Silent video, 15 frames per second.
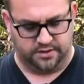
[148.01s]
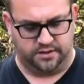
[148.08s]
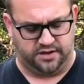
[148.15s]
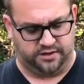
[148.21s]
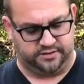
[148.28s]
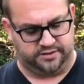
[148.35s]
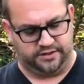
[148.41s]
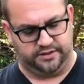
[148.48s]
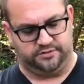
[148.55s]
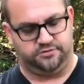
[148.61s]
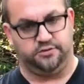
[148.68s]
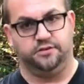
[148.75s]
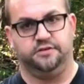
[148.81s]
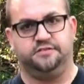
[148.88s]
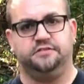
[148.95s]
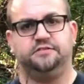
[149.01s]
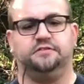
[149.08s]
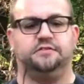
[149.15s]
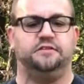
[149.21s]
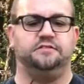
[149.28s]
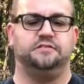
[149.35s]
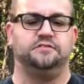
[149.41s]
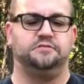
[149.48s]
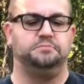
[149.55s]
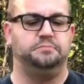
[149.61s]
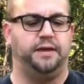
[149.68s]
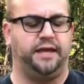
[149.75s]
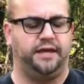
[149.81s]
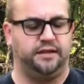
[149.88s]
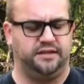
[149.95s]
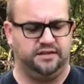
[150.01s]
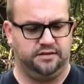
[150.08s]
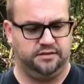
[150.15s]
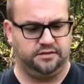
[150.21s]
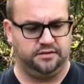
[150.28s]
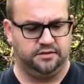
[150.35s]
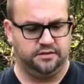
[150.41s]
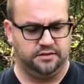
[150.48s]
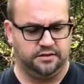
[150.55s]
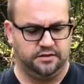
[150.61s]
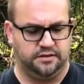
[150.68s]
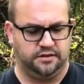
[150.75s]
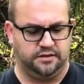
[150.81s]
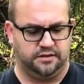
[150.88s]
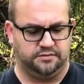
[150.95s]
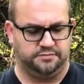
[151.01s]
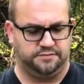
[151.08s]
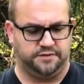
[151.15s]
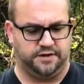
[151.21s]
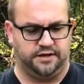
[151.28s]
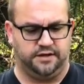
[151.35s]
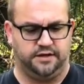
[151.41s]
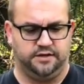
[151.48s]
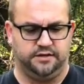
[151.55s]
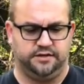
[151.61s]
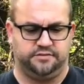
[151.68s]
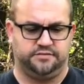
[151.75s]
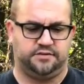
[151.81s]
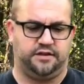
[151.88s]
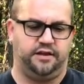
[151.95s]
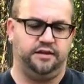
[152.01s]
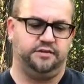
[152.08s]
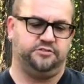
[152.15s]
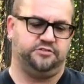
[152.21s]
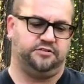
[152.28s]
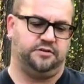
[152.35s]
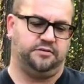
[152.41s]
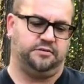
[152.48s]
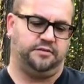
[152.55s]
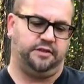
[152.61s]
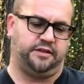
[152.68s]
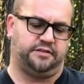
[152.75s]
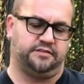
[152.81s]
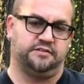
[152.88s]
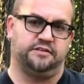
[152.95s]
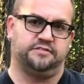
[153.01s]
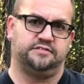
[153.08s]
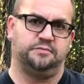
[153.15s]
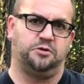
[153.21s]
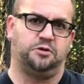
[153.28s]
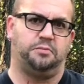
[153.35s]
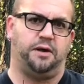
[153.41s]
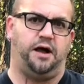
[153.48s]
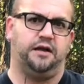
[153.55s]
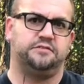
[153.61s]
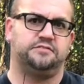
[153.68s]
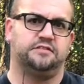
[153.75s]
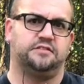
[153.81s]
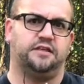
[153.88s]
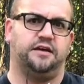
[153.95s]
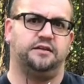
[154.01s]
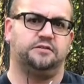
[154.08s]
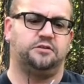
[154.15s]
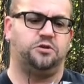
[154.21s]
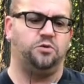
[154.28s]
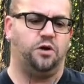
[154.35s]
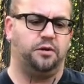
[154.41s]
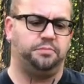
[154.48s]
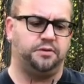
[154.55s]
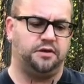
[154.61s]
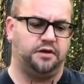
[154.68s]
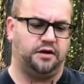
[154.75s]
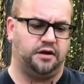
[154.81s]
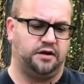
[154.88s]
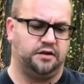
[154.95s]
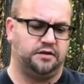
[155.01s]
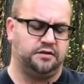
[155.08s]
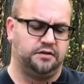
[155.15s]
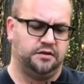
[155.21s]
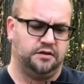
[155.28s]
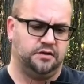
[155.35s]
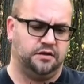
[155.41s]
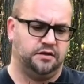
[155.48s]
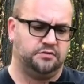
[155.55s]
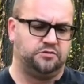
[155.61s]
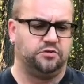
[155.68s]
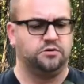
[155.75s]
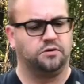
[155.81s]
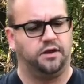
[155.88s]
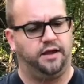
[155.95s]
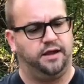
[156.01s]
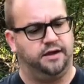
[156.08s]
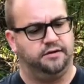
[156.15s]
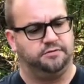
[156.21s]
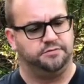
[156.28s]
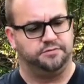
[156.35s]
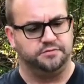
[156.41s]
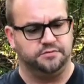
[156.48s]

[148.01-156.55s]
I did. So this is this is made of uh, it's kind of just a like a similar box that that QRP uh, tuner I have,